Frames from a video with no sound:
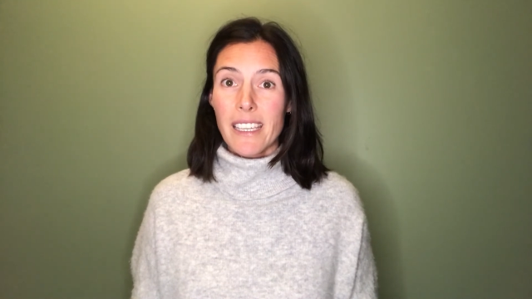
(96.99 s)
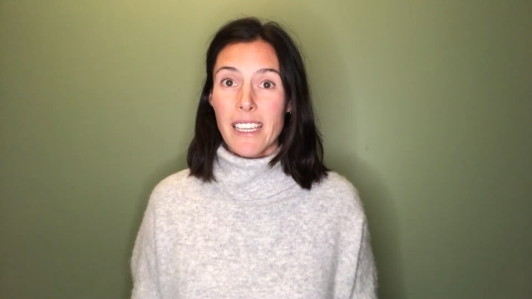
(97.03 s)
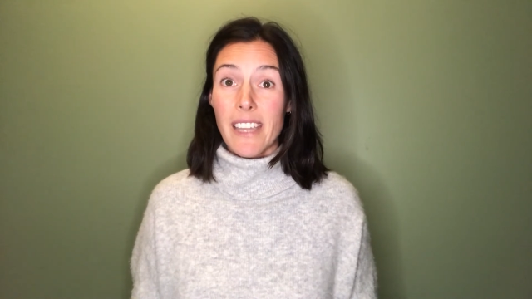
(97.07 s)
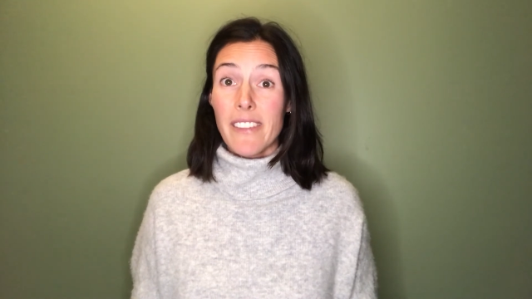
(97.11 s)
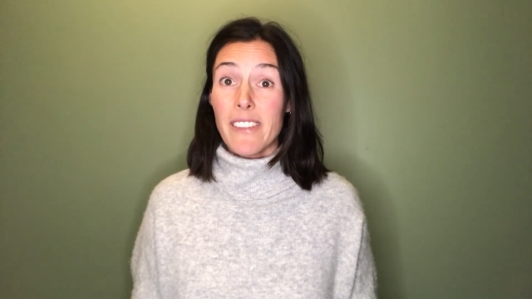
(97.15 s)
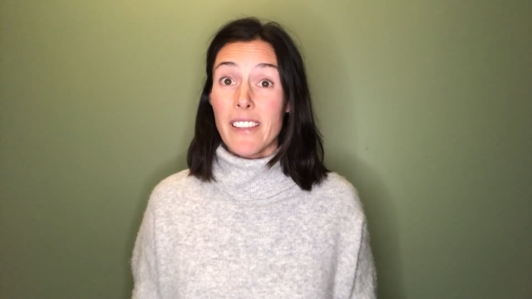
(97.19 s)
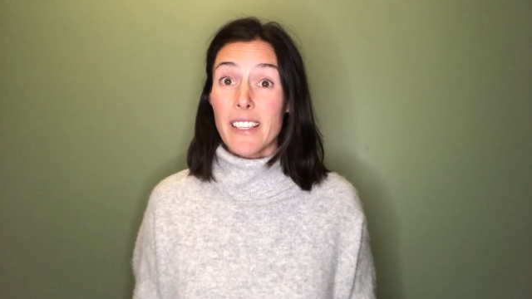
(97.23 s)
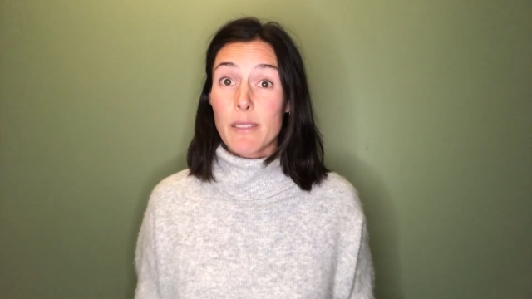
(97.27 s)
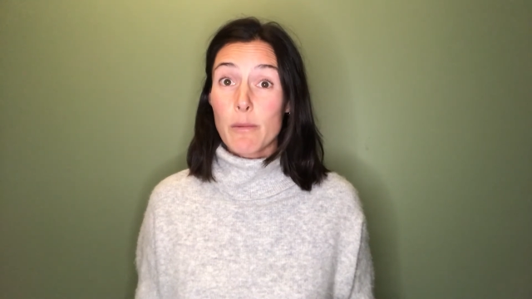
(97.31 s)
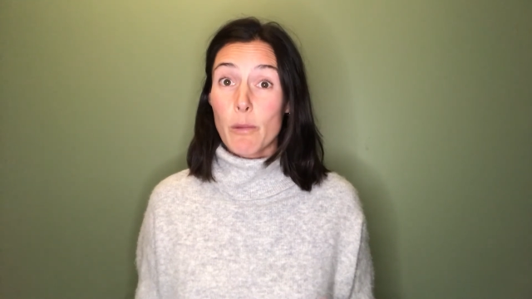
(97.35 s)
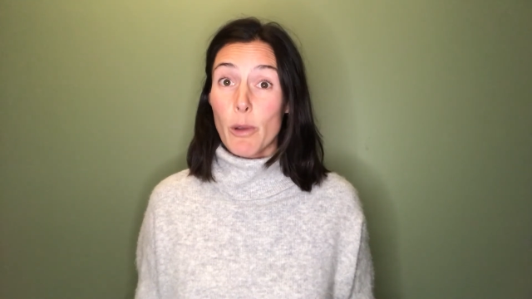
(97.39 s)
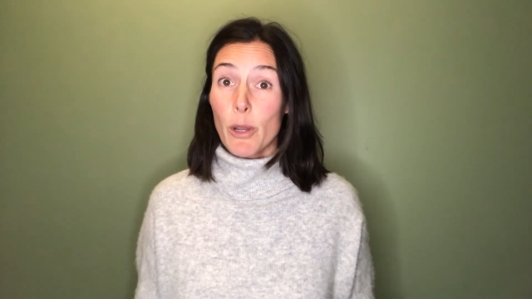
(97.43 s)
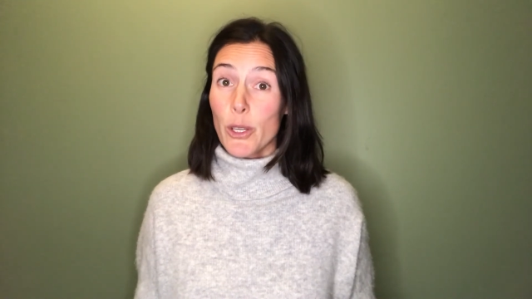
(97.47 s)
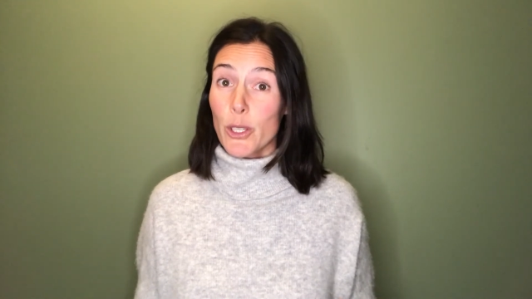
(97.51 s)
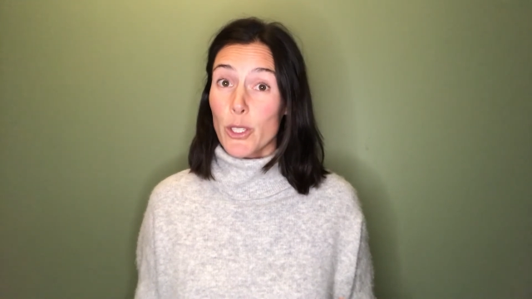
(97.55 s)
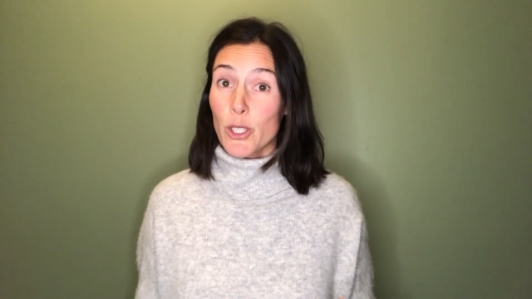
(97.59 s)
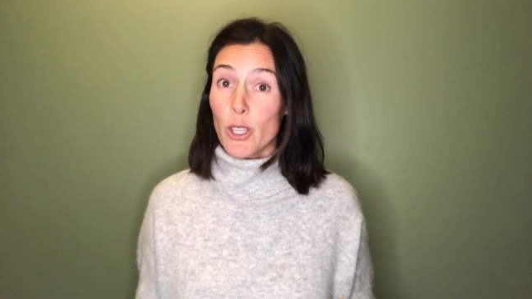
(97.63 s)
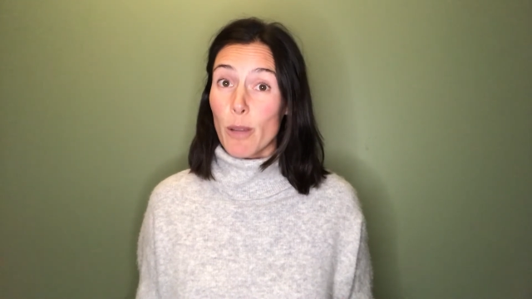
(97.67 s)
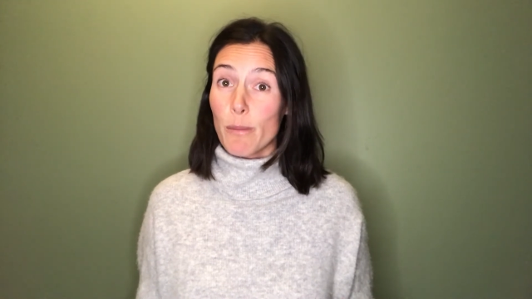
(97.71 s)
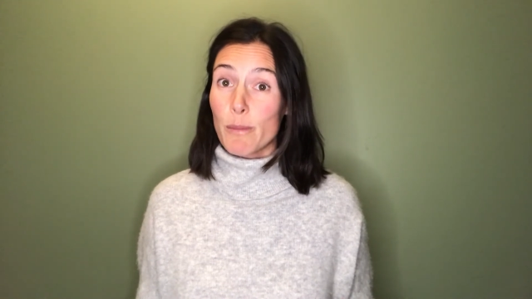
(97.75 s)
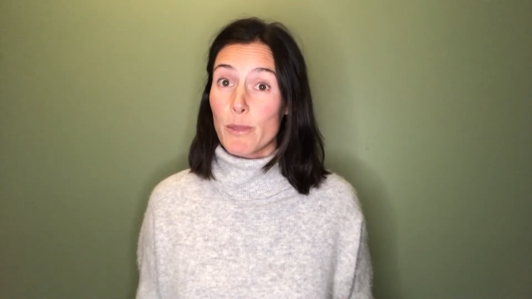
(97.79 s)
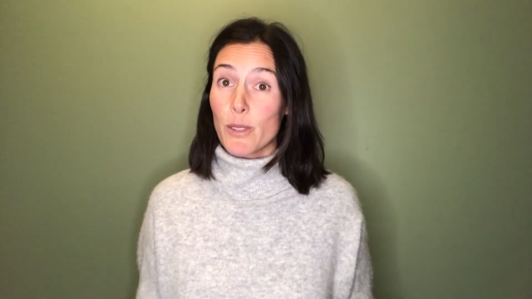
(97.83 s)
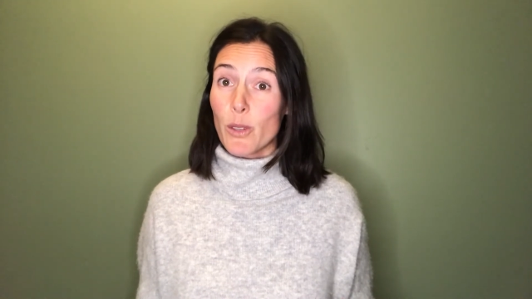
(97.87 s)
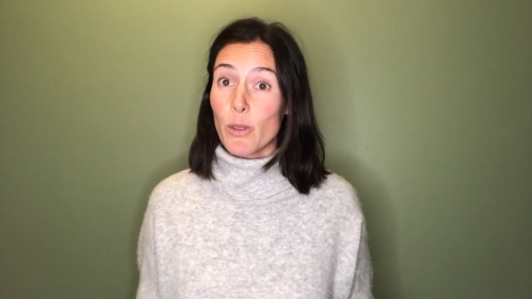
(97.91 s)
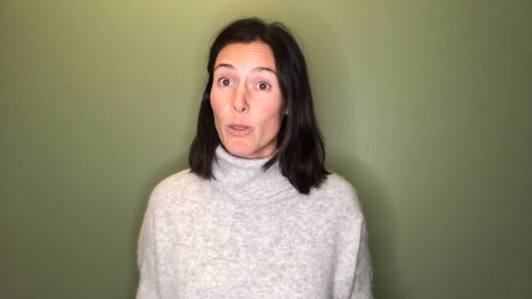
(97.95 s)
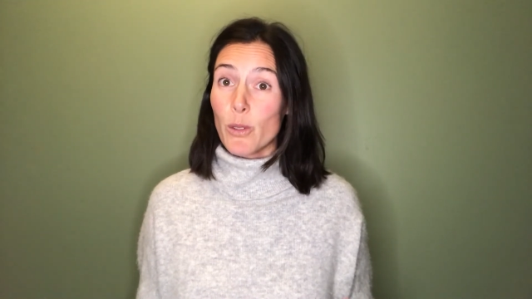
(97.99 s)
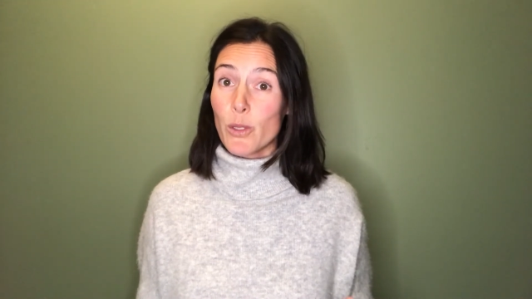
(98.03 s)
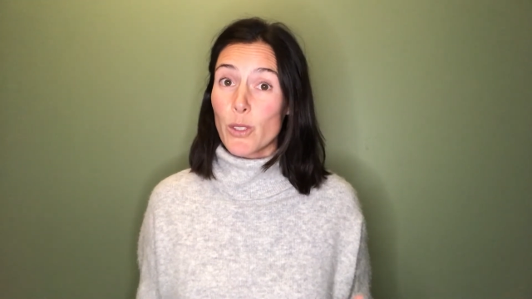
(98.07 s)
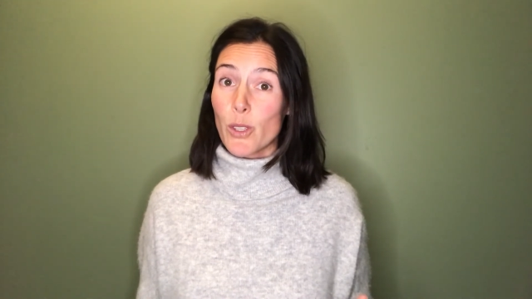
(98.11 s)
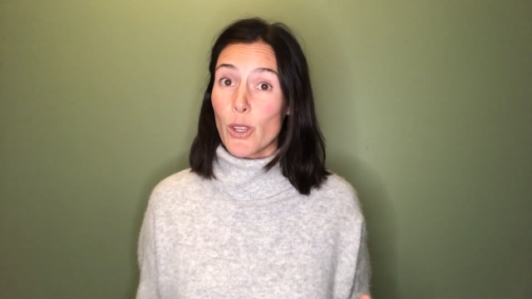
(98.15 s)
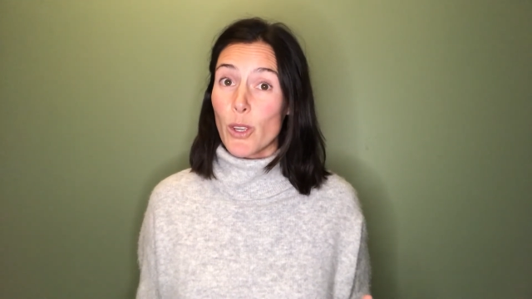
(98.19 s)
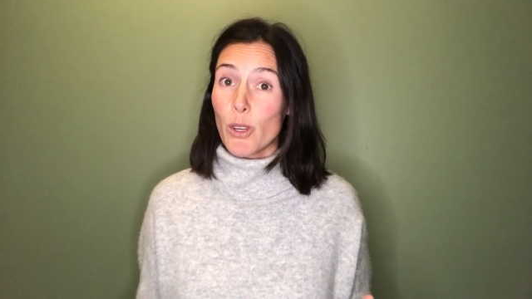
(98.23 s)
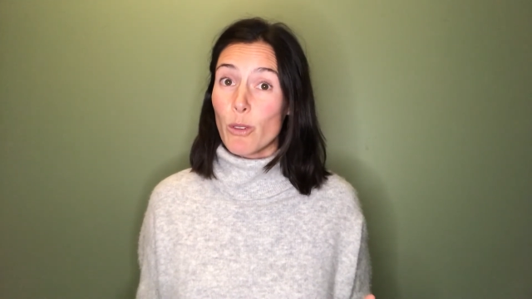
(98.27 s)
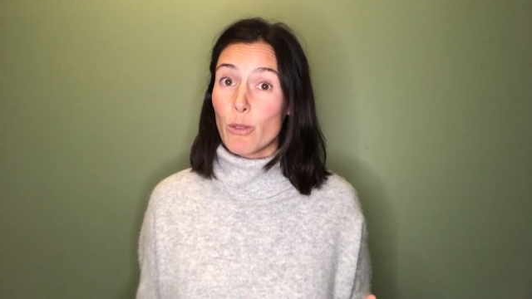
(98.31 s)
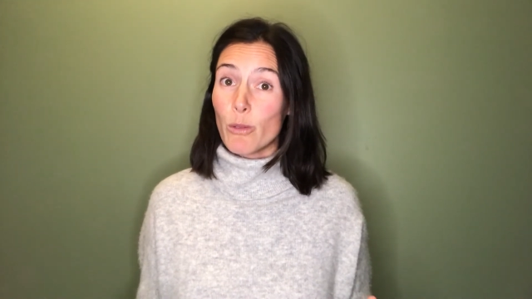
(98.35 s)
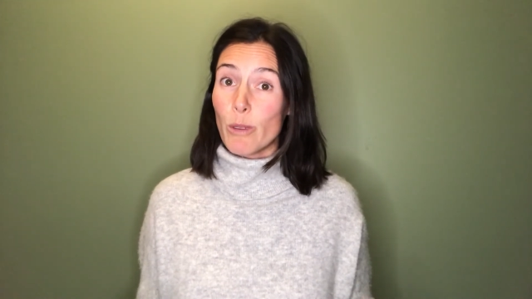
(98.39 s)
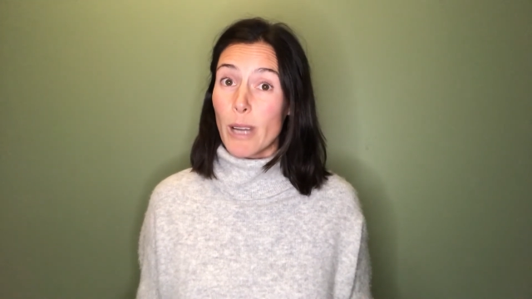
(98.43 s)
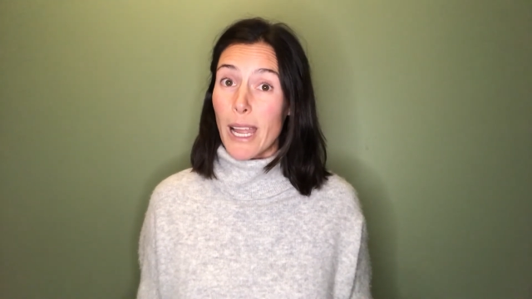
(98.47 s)
And these workshops are
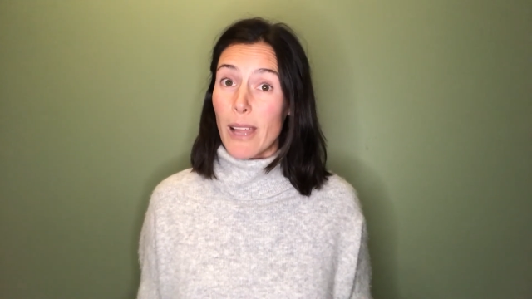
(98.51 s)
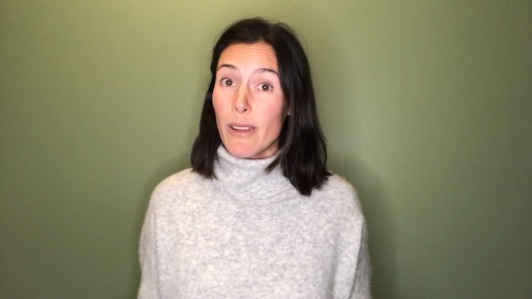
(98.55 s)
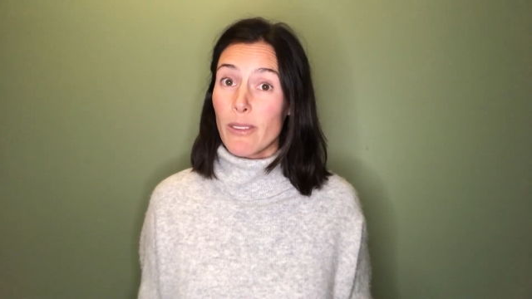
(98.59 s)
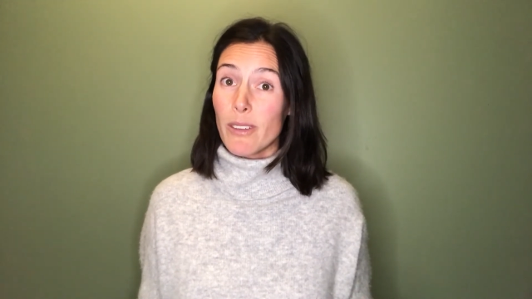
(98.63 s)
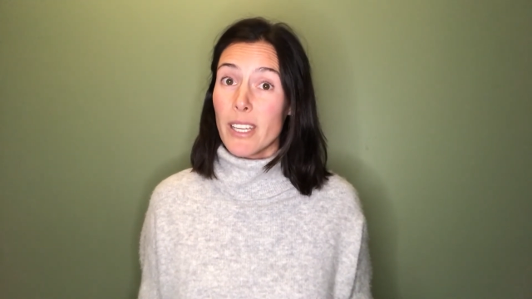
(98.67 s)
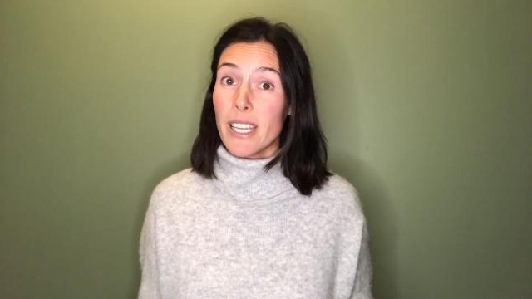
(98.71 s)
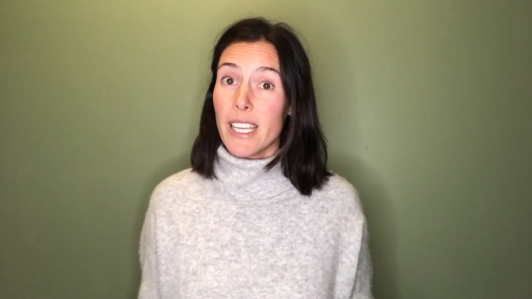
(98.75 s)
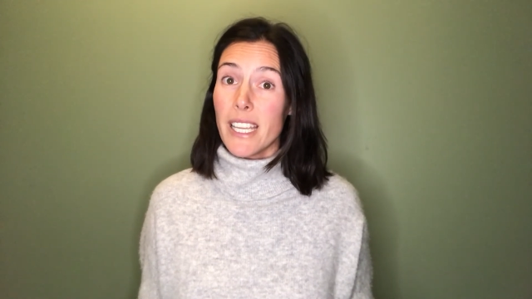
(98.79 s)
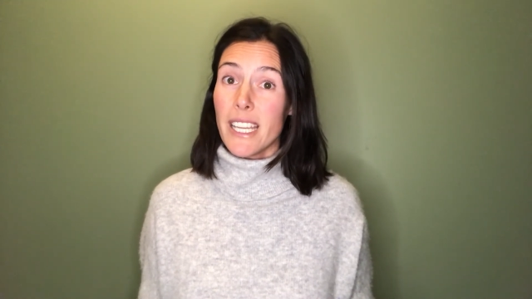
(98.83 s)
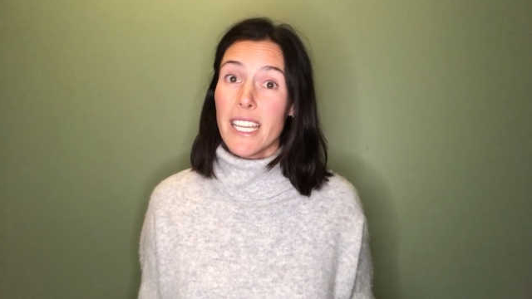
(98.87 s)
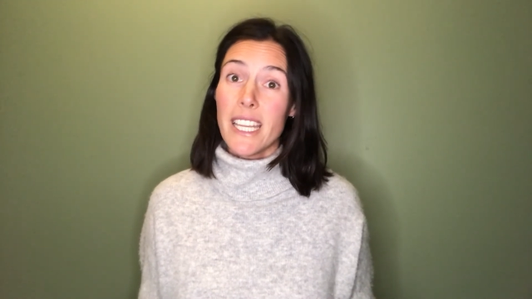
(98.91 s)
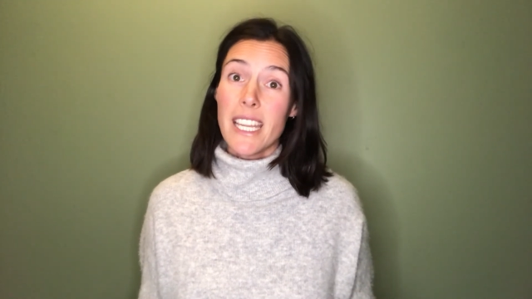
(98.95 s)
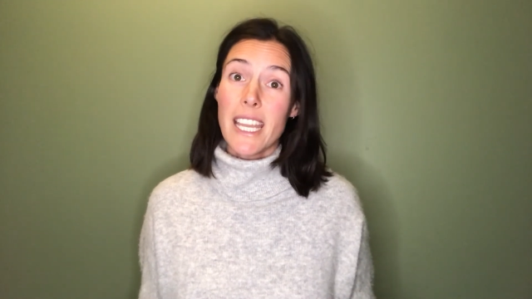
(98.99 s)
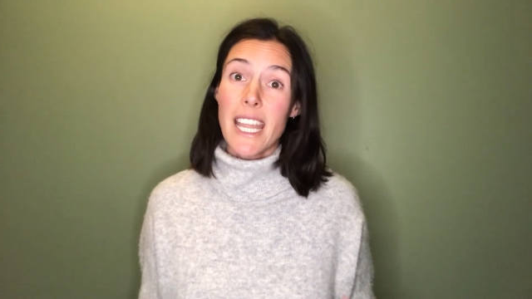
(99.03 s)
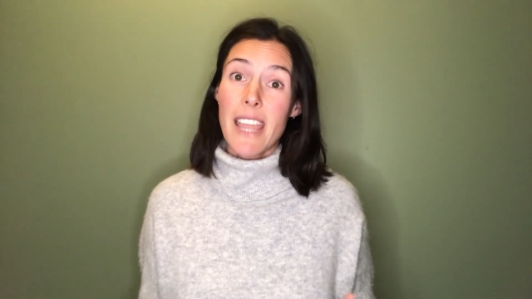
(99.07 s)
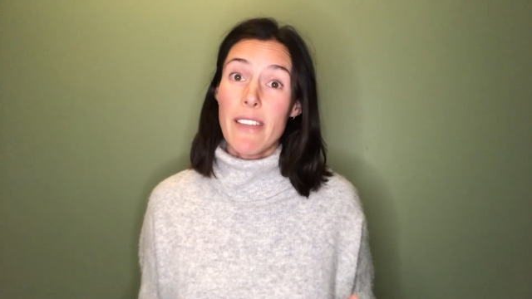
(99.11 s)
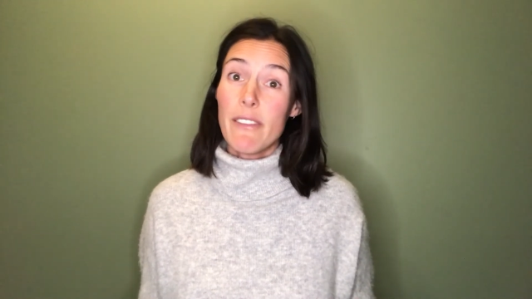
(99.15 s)
also grounded in